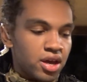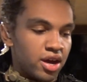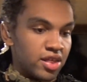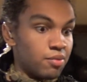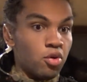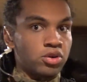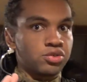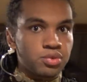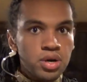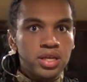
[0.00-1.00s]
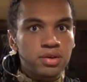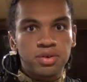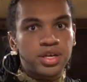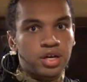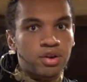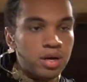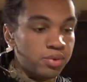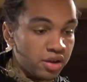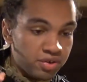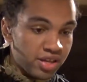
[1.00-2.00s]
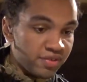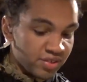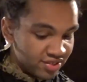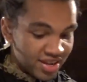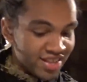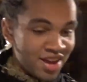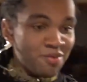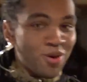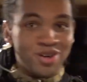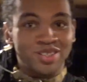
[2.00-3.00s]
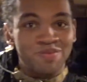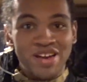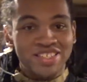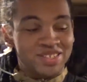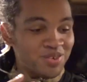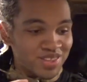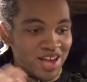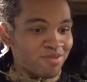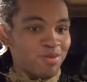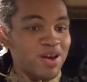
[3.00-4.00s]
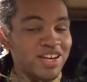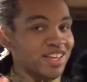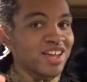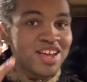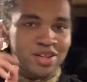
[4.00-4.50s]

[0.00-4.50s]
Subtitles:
That motor's really, really incredible. I really have to say that motor's amazing, worth every penny.